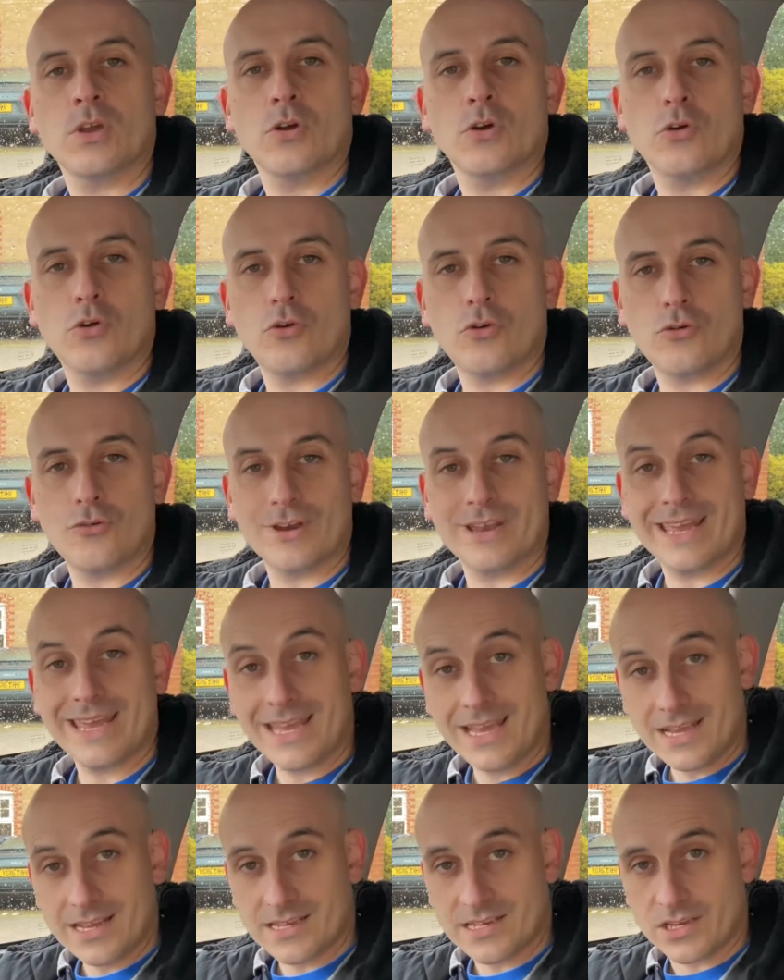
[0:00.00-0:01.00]
Or an
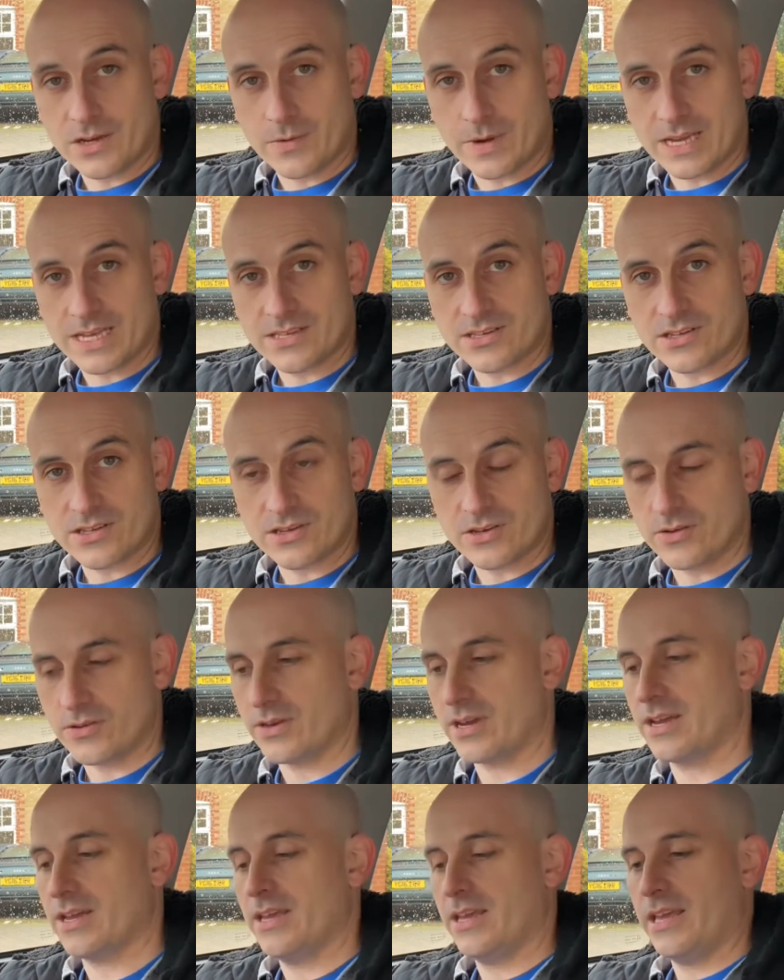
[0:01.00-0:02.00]
easier way to do
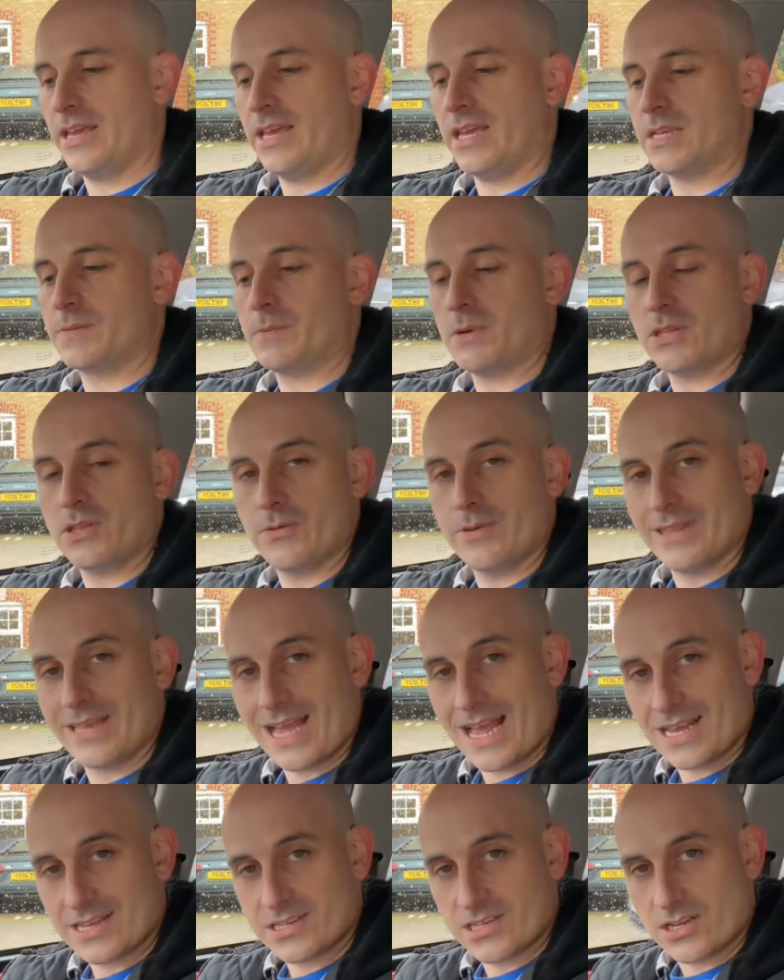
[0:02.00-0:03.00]
that is by doing the
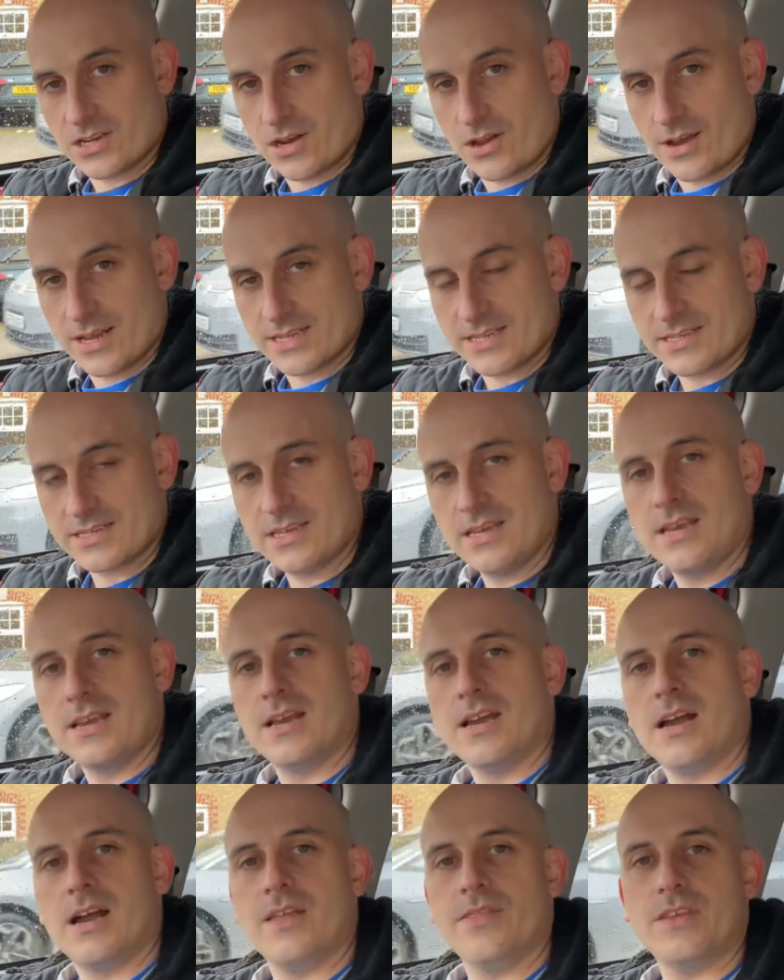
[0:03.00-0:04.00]
hazard lights,
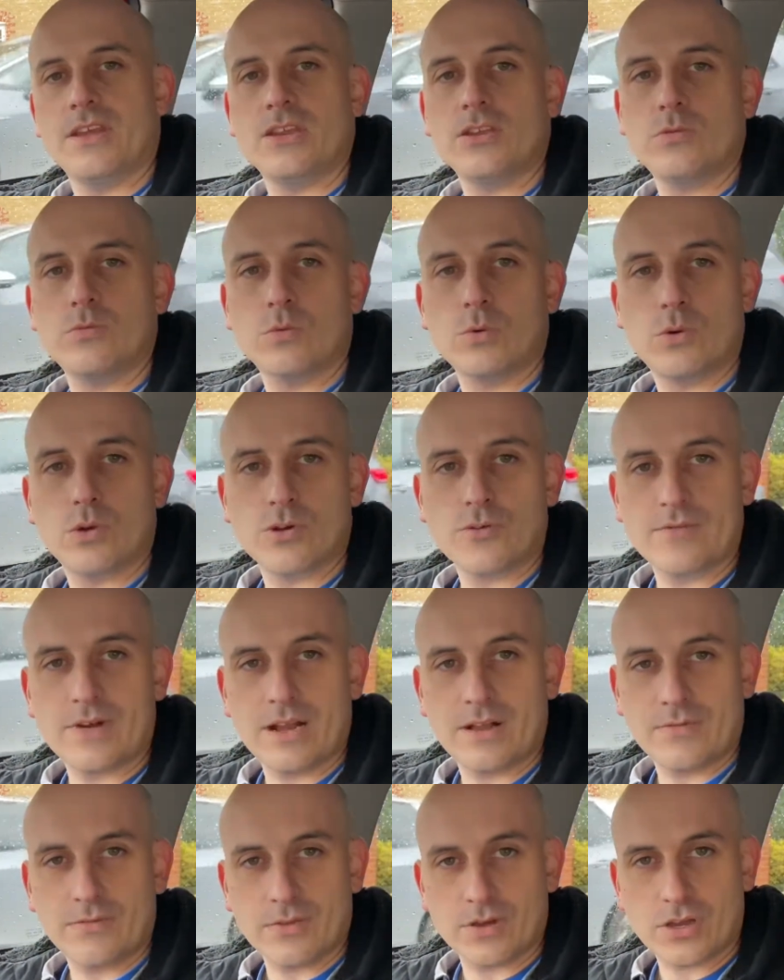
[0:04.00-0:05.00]
and then you walk
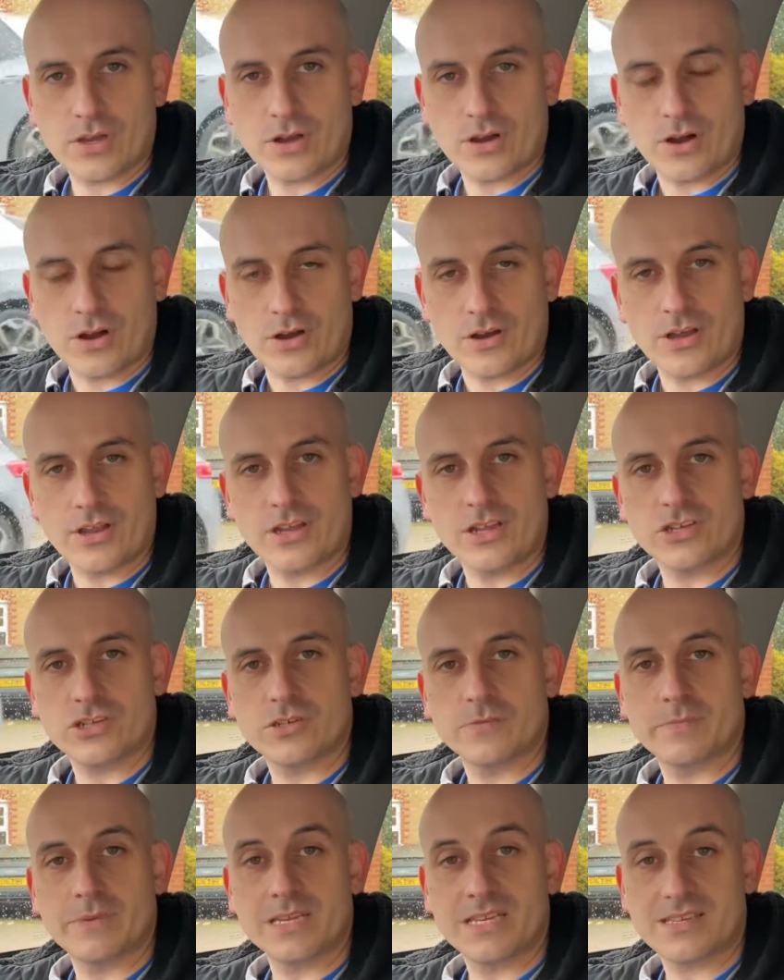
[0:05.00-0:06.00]
around the car, and there
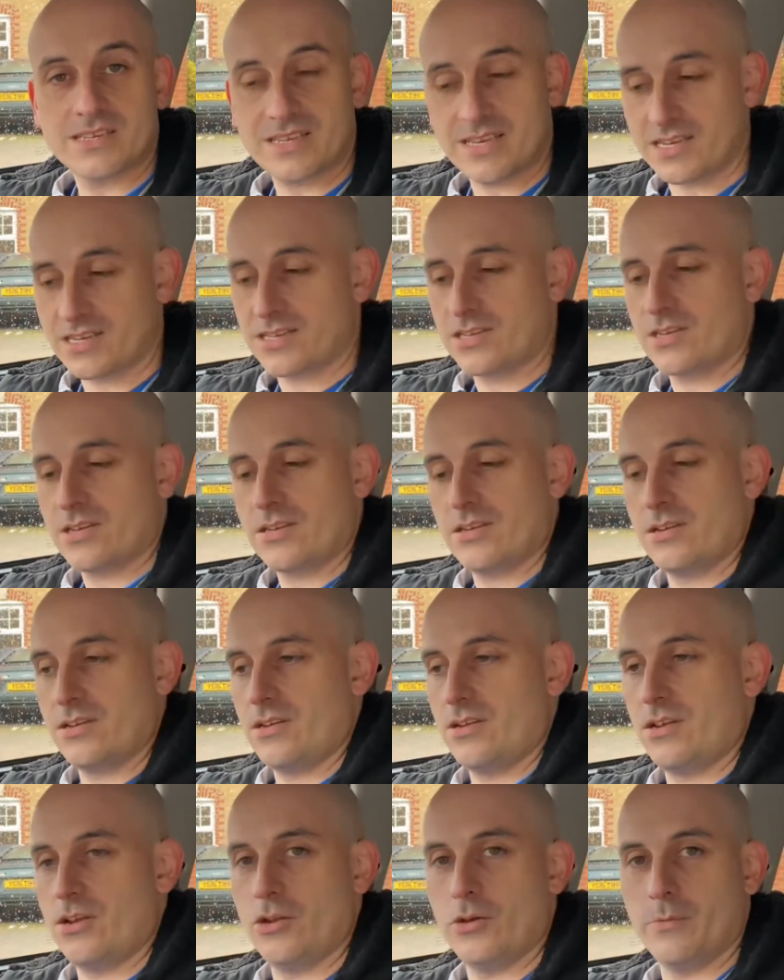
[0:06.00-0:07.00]
should be 6
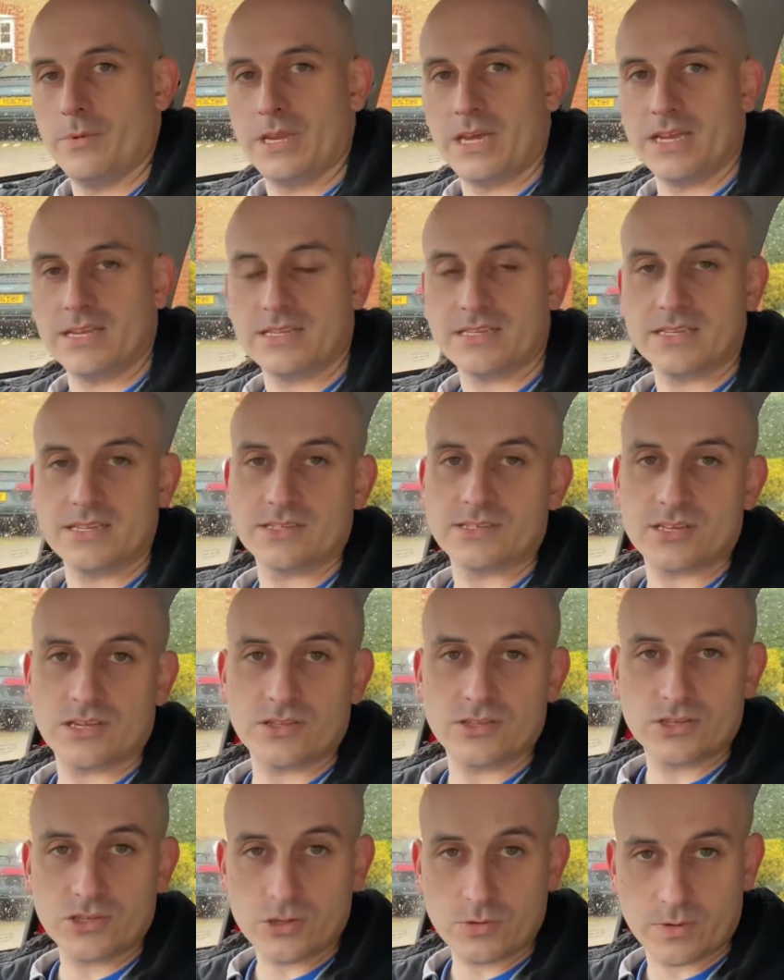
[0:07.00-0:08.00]
illuminated. So
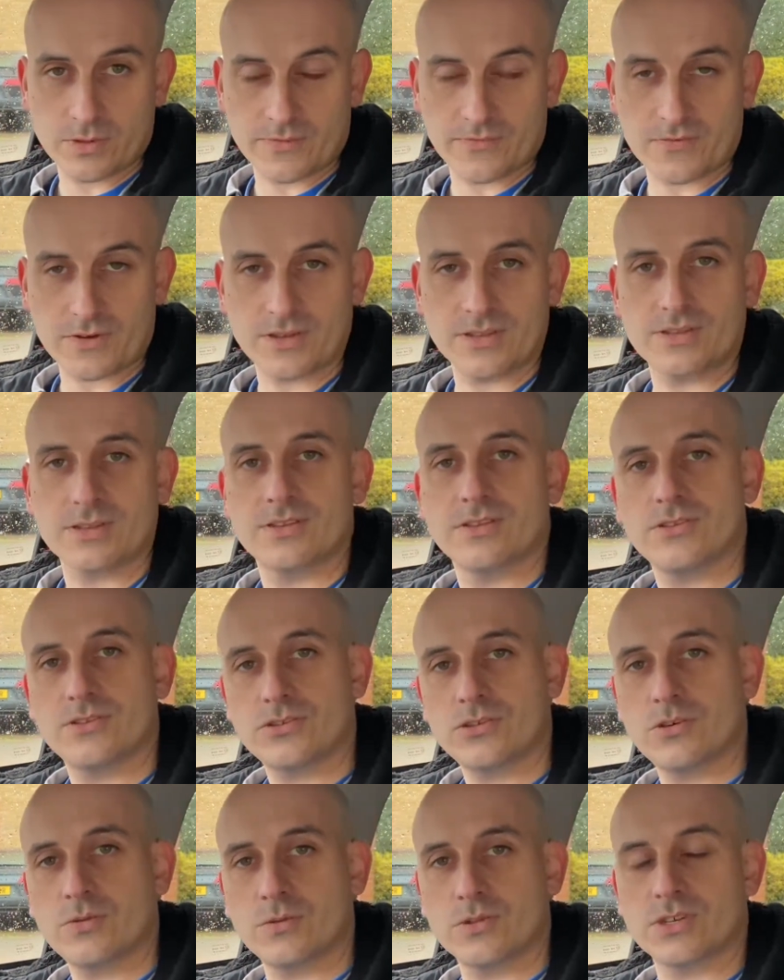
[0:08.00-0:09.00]
the 2 at the front,
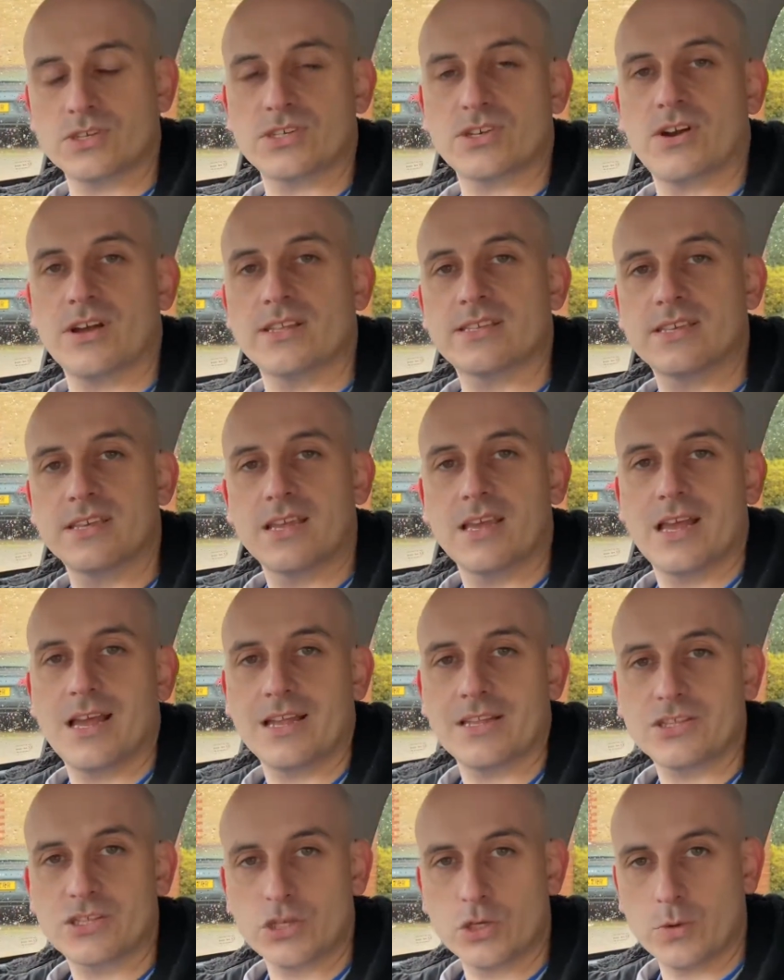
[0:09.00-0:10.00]
2 on the sides,
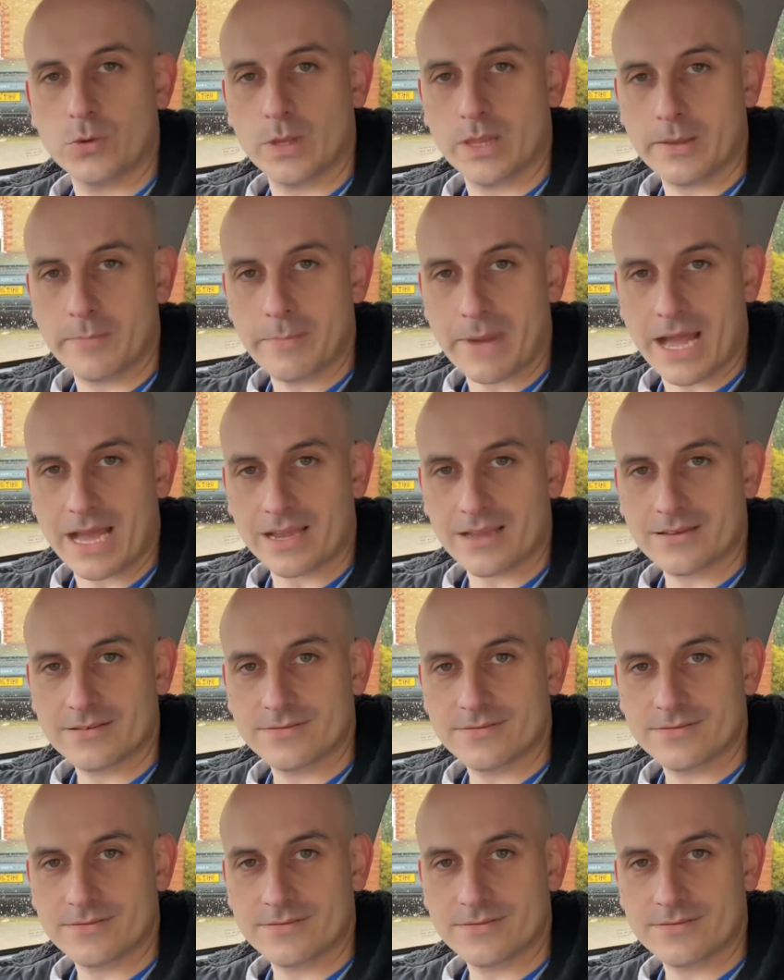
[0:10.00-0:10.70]
and 2 at the back.